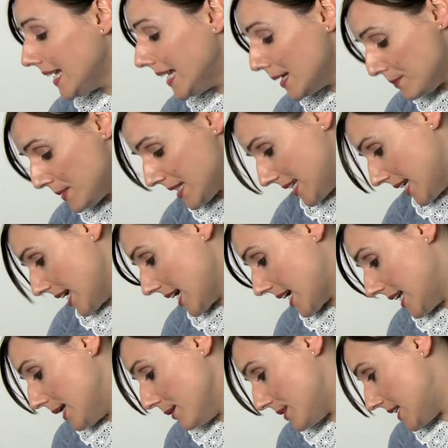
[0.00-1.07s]

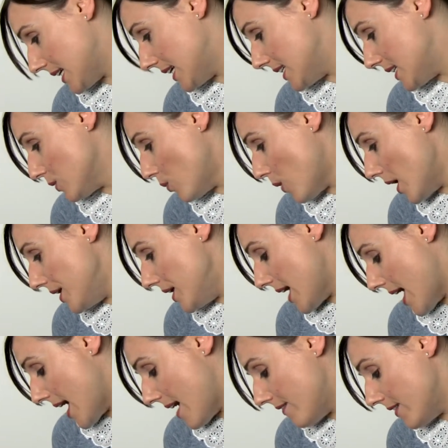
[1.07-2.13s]
Lipstick. Lipstick is the one
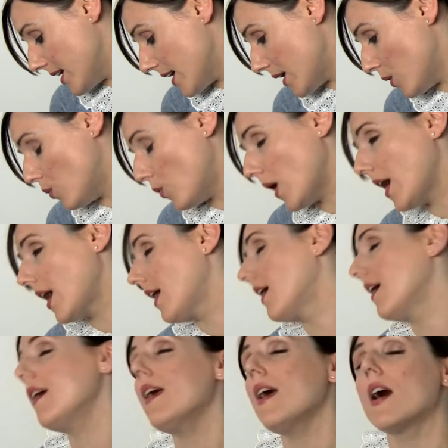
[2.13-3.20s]
area where